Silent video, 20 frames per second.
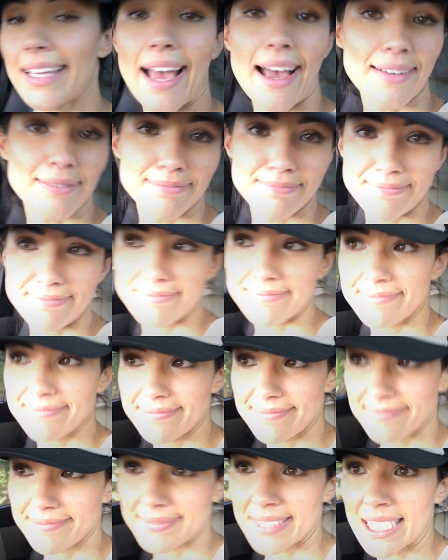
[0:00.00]
yeah,
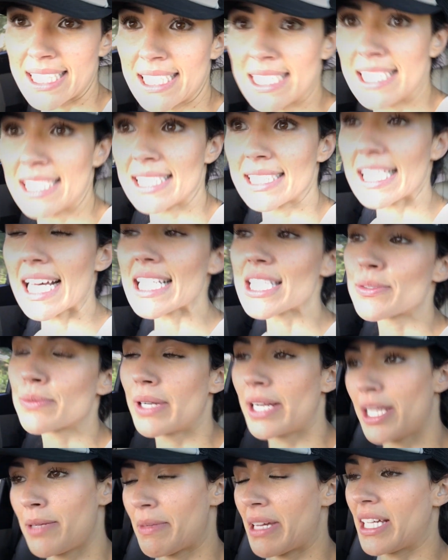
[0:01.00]
that's
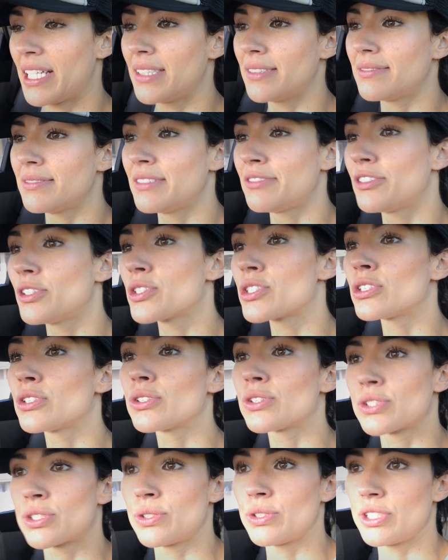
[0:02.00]
where I'm at. It feels a
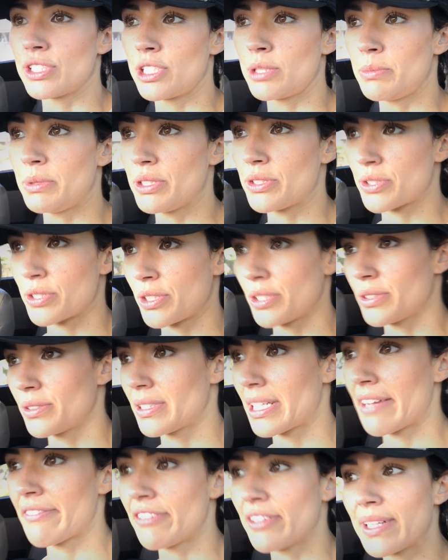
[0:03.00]
little too good to be
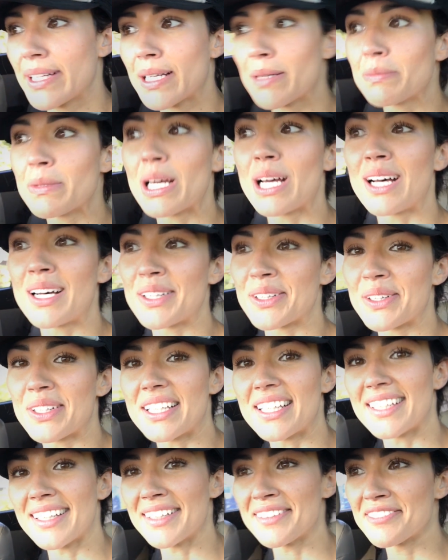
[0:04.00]
true. I feel like I'm not
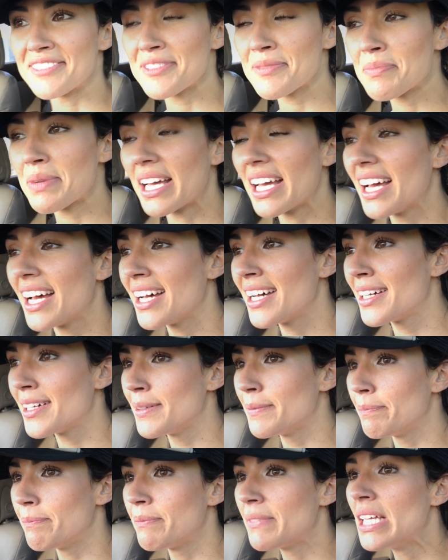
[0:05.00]
hungry enough. But
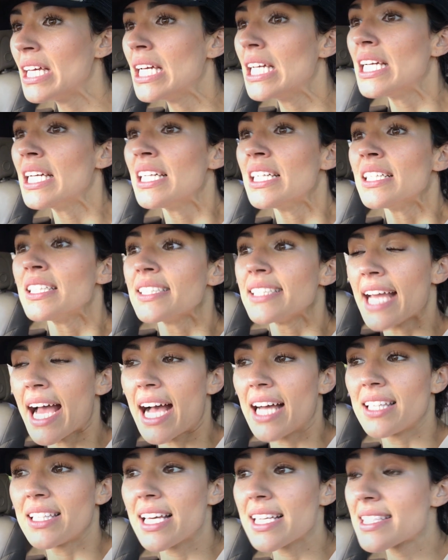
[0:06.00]

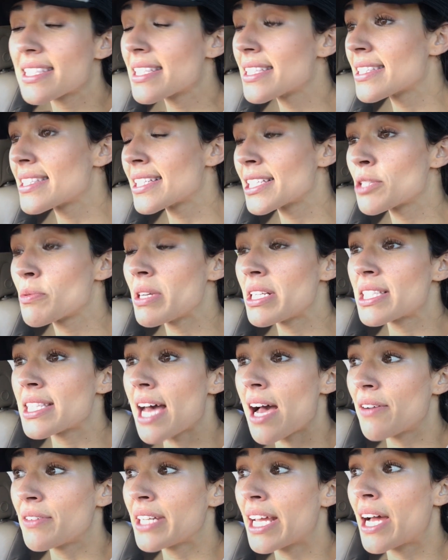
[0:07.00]
yeah, less than 6 weeks
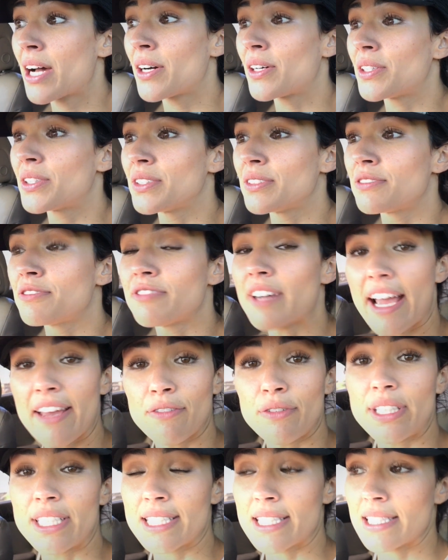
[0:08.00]
out now,
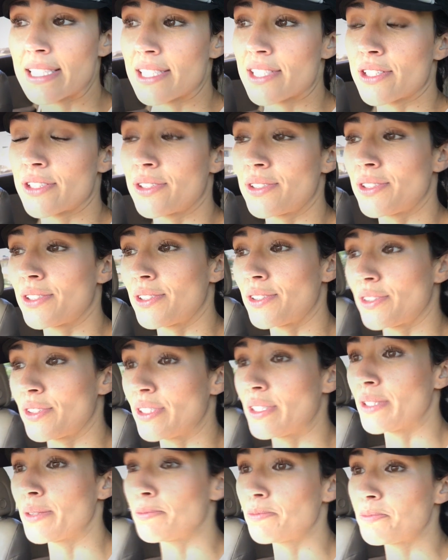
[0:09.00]
5 weeks
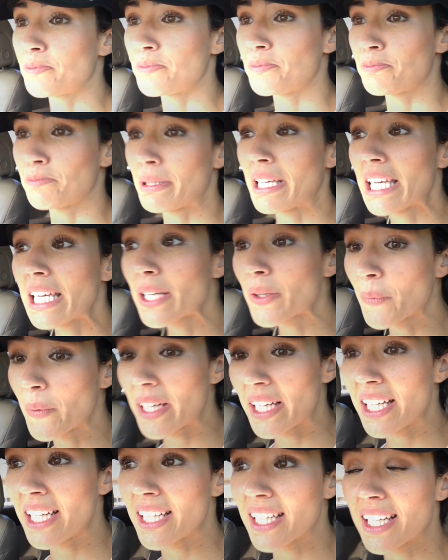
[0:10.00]
until peak
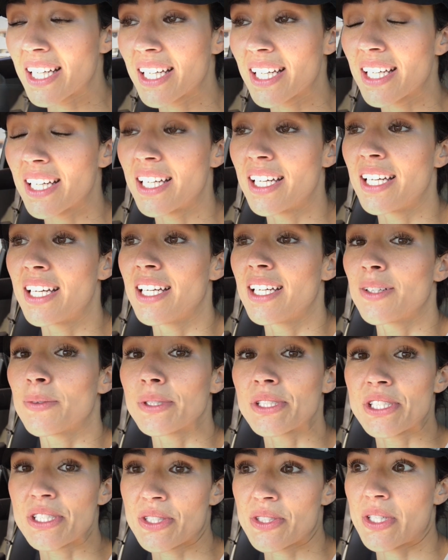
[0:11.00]
week,
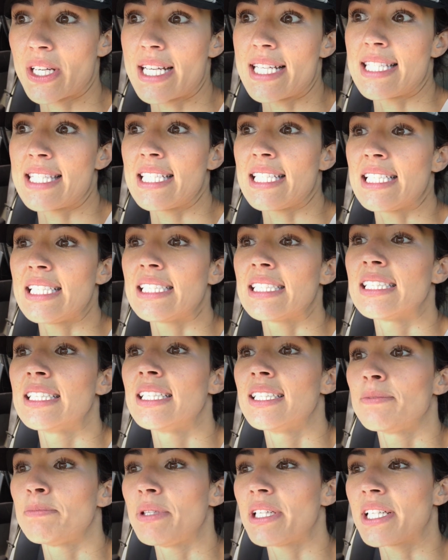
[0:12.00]
which is crazy
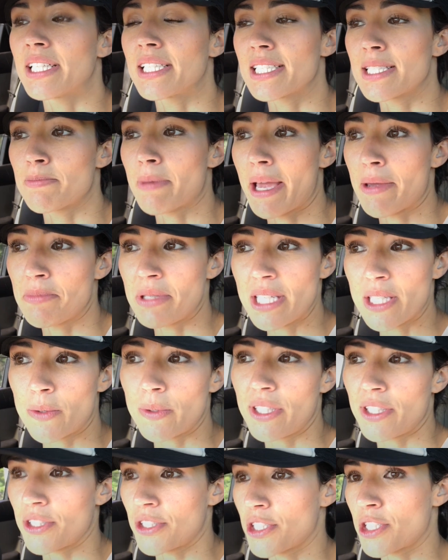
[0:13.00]
because by peak
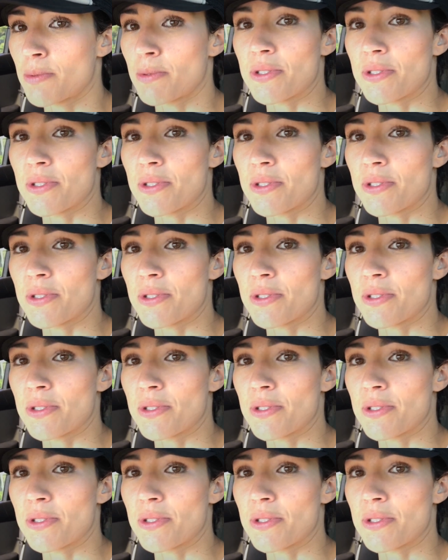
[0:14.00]
week you're just